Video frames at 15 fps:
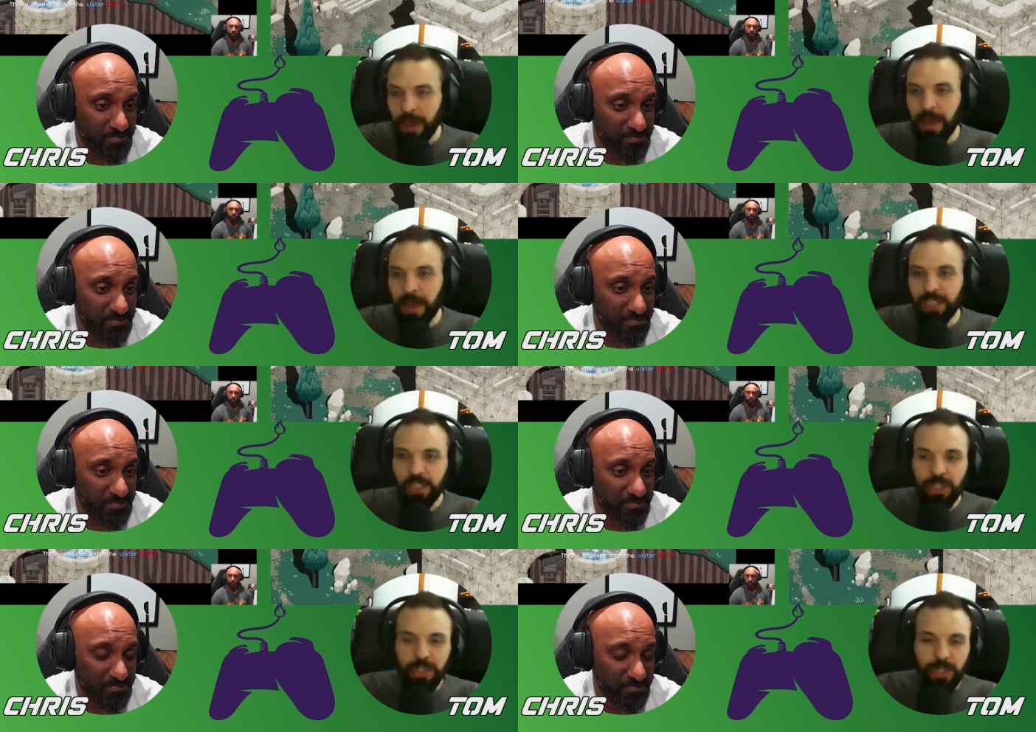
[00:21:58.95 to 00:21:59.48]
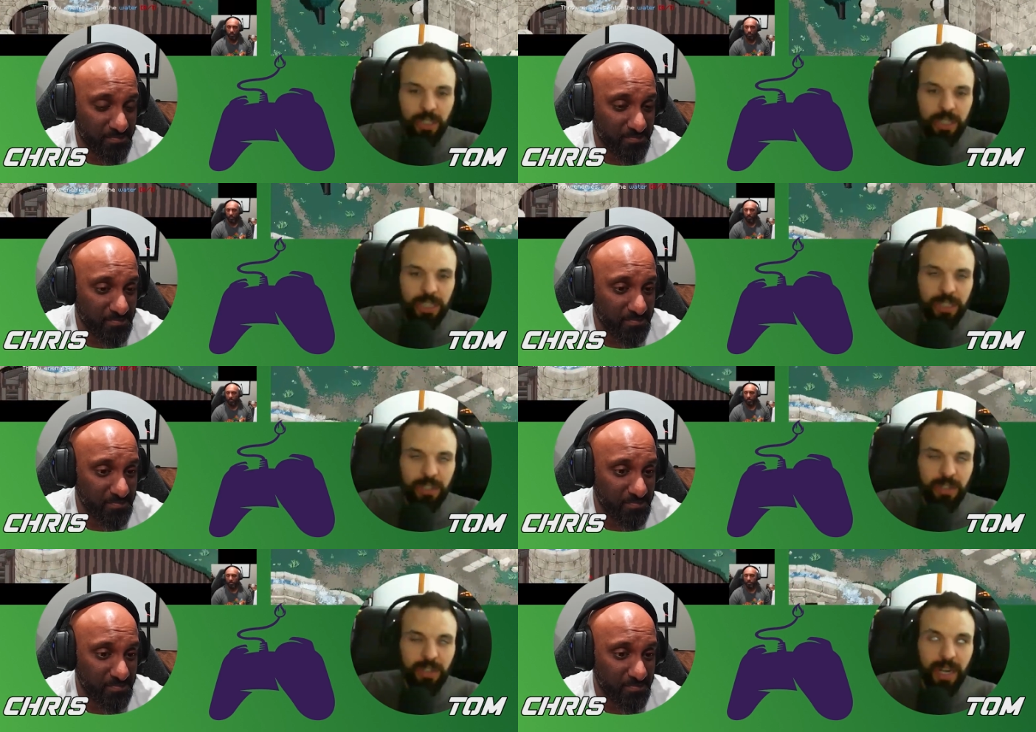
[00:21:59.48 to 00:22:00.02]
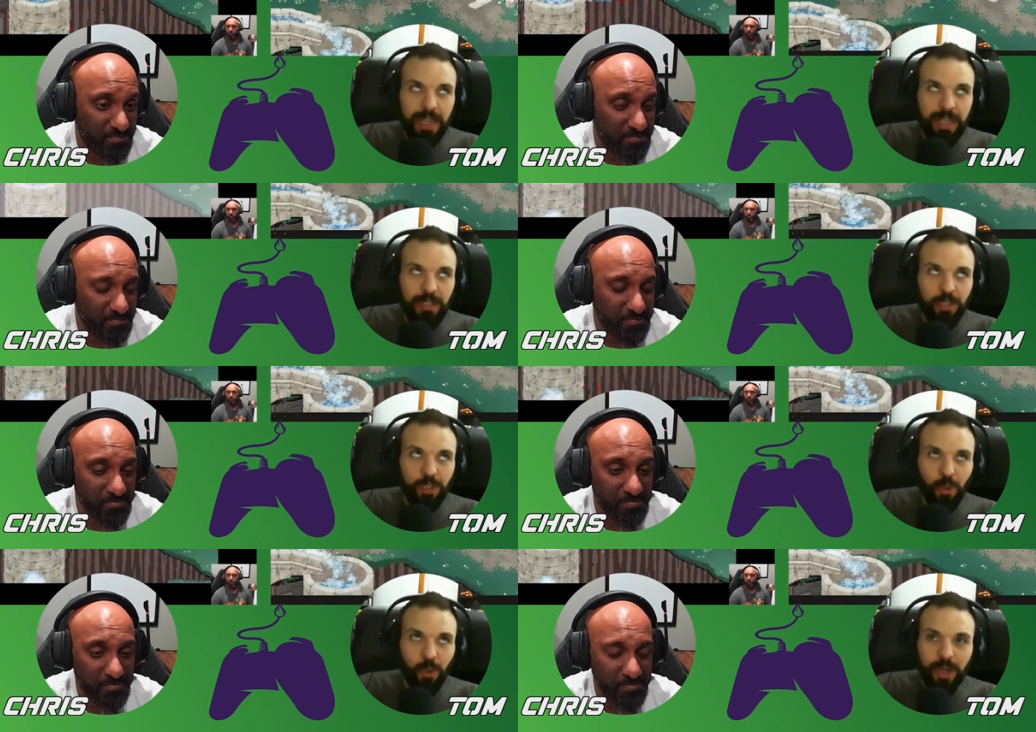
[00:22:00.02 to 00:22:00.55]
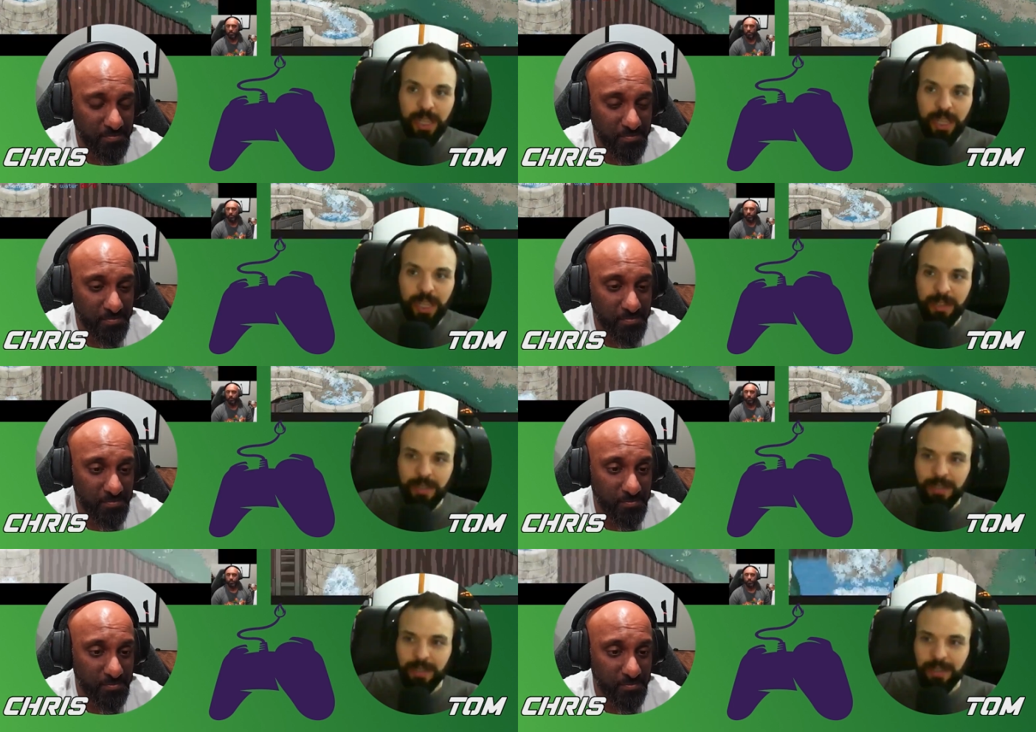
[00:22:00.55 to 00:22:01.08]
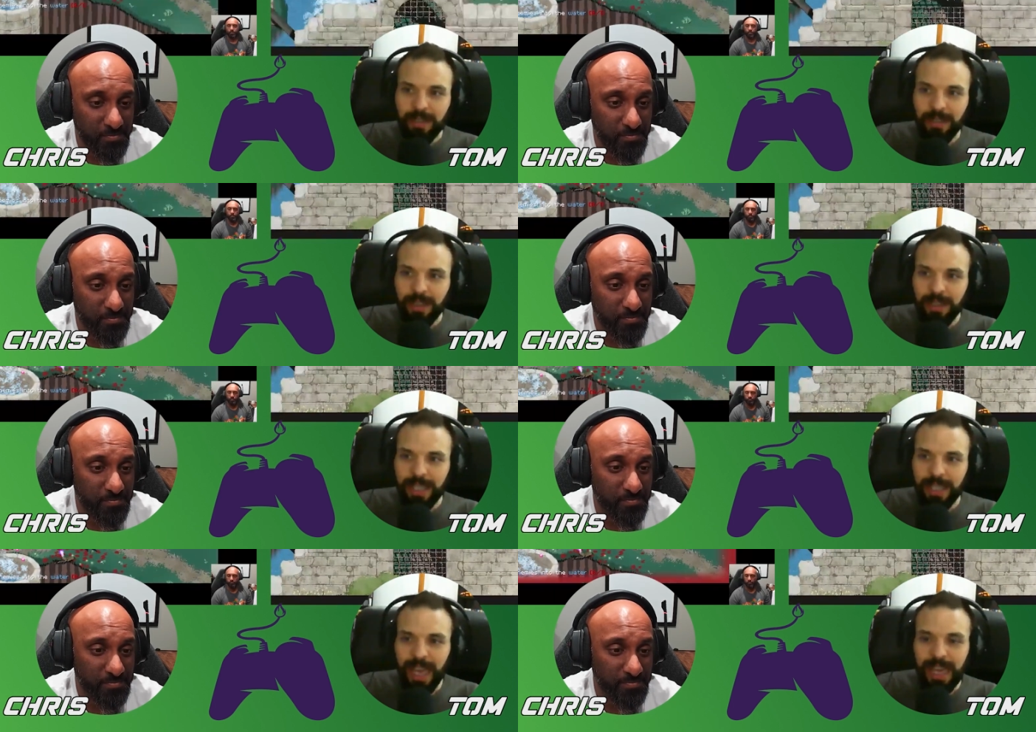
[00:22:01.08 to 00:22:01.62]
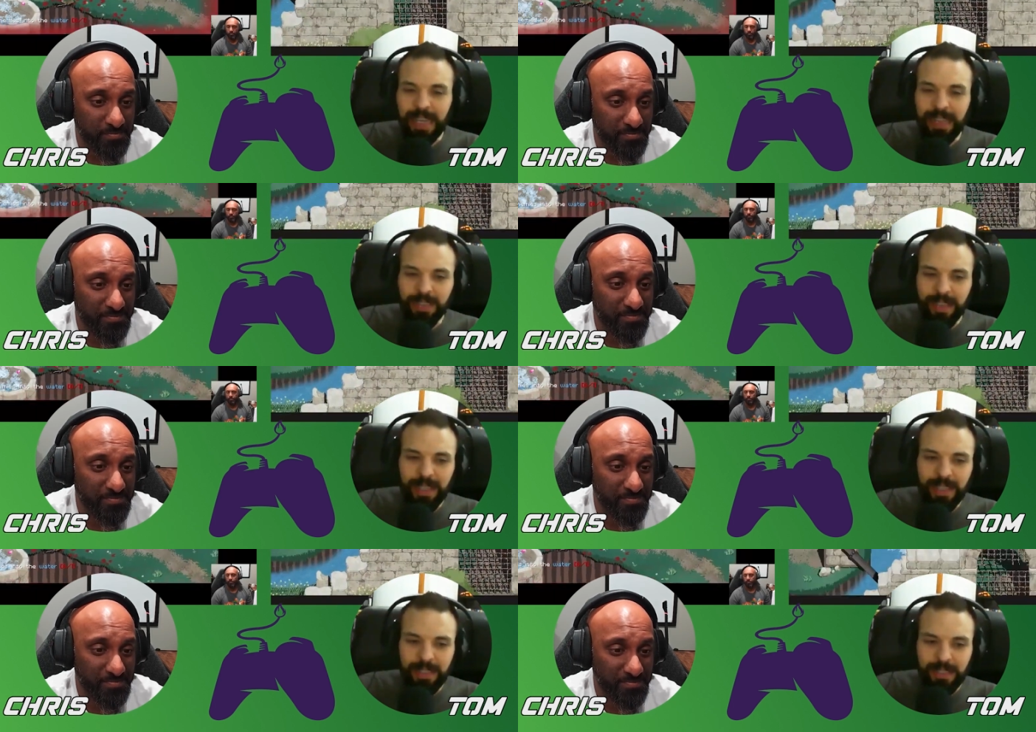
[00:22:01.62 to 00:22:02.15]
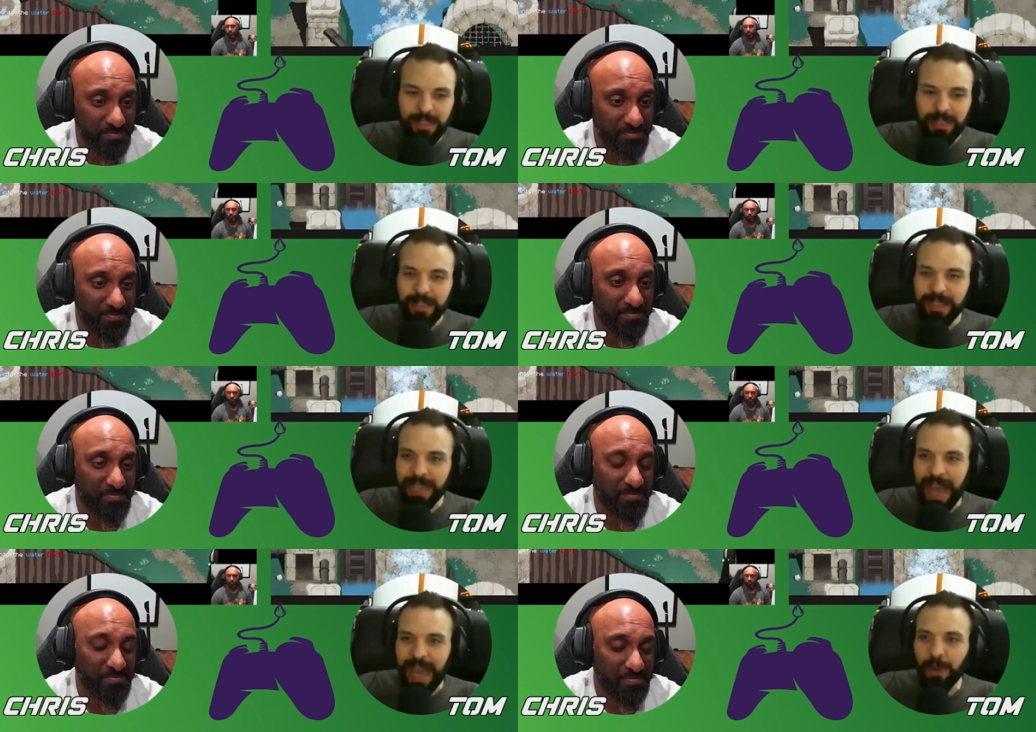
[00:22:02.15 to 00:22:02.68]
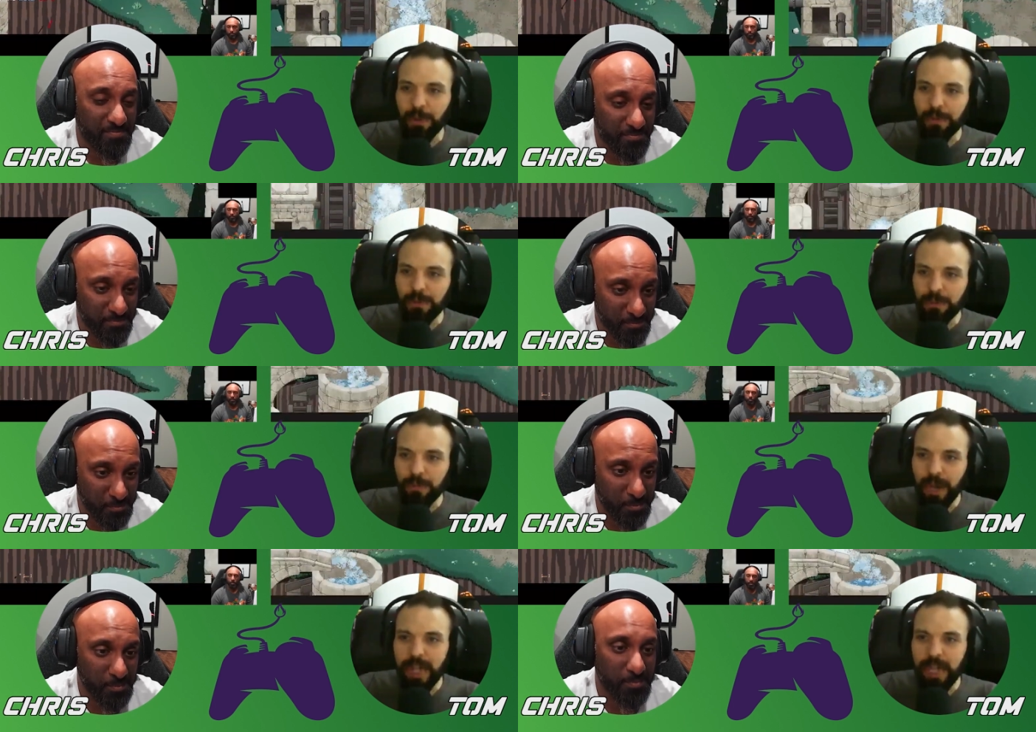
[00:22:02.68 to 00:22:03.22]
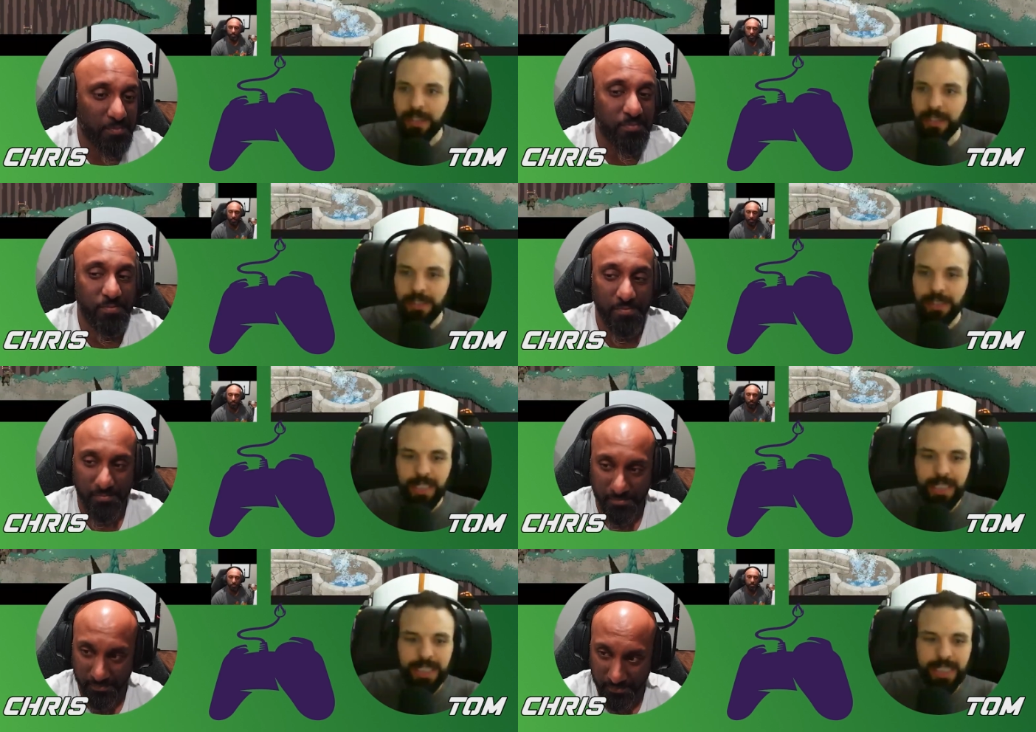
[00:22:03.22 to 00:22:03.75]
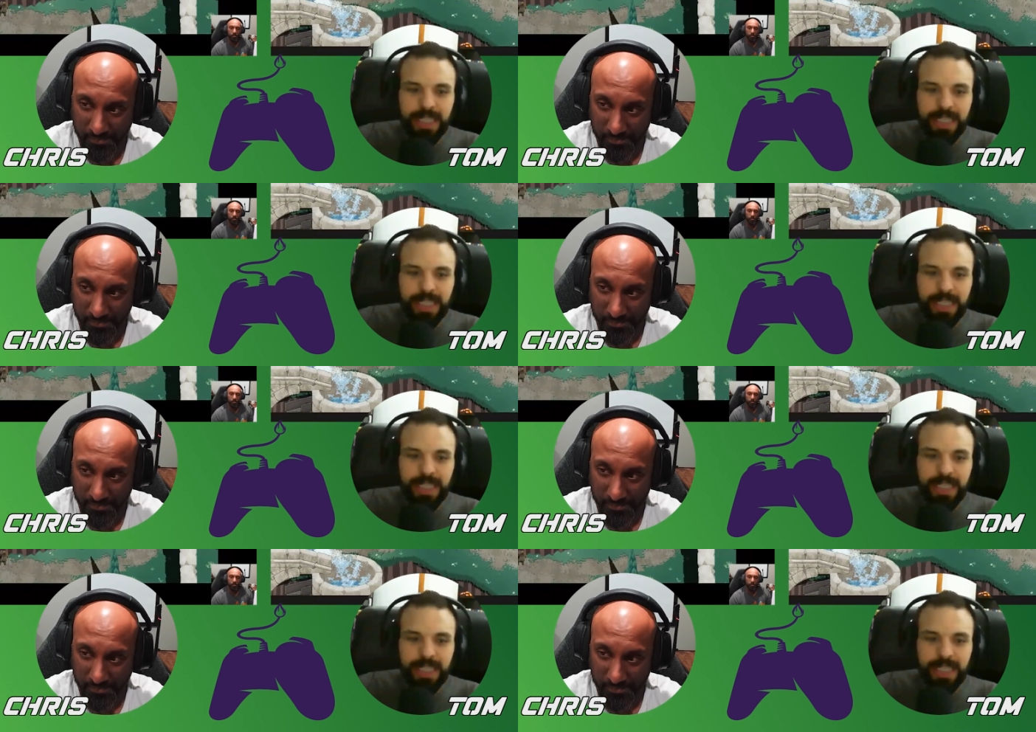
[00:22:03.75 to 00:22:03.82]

Speaker 1: I mentioned earlier that I enjoyed getting things down, right? Mm-hmm.